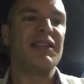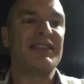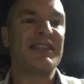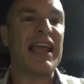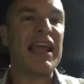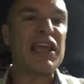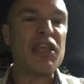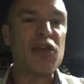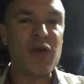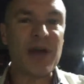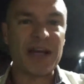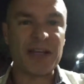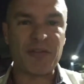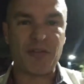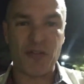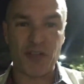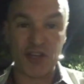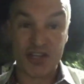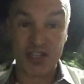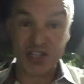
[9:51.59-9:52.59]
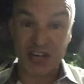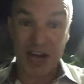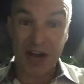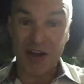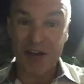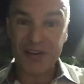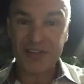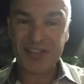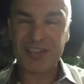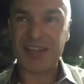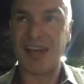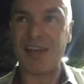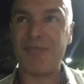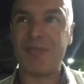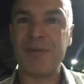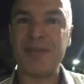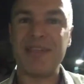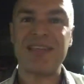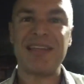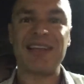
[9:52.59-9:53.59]
Thank you guys for the shares.
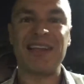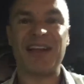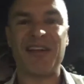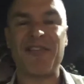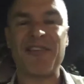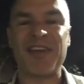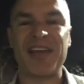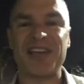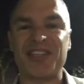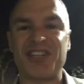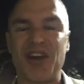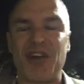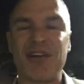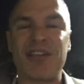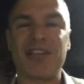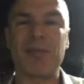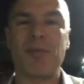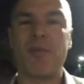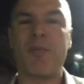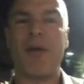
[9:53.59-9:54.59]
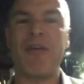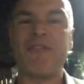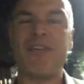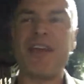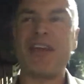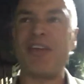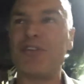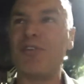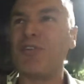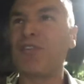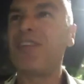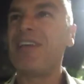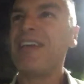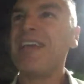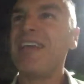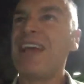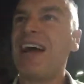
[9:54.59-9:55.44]
I've been seeing a lot of you guys sharing some of my videos.